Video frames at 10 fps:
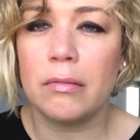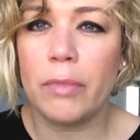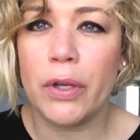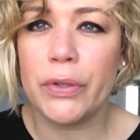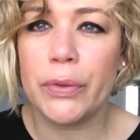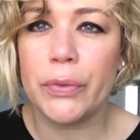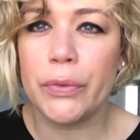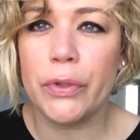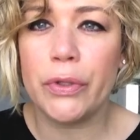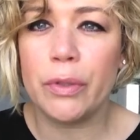most
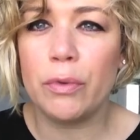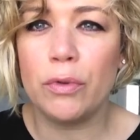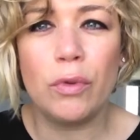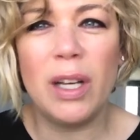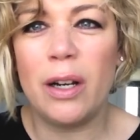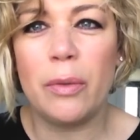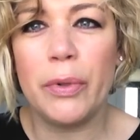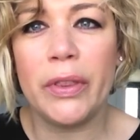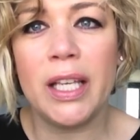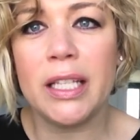usable
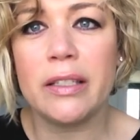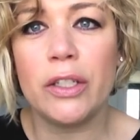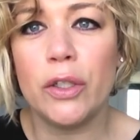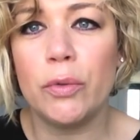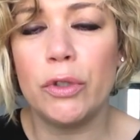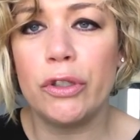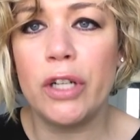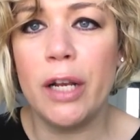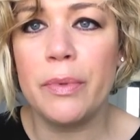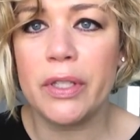wearable things in your
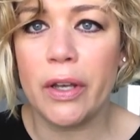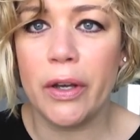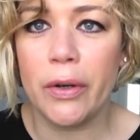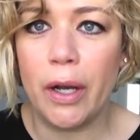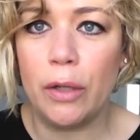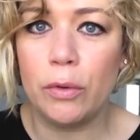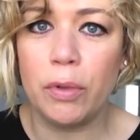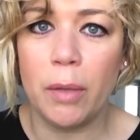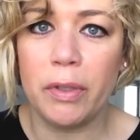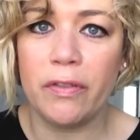wardrobe so I will
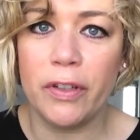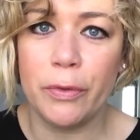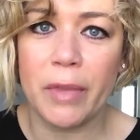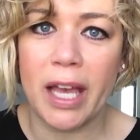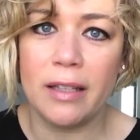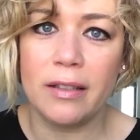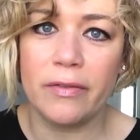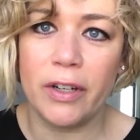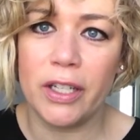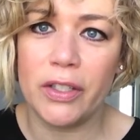probably film that
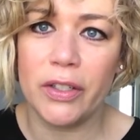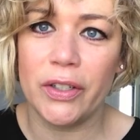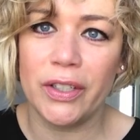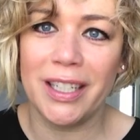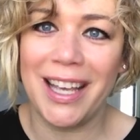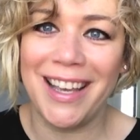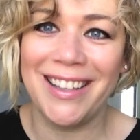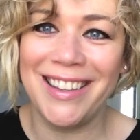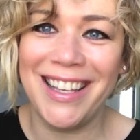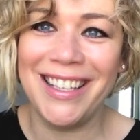very soon
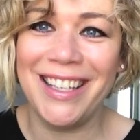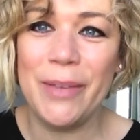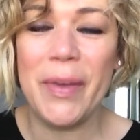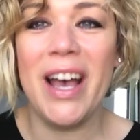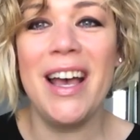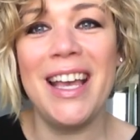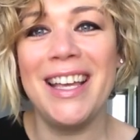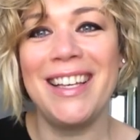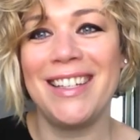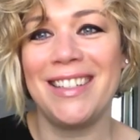okay thank you bye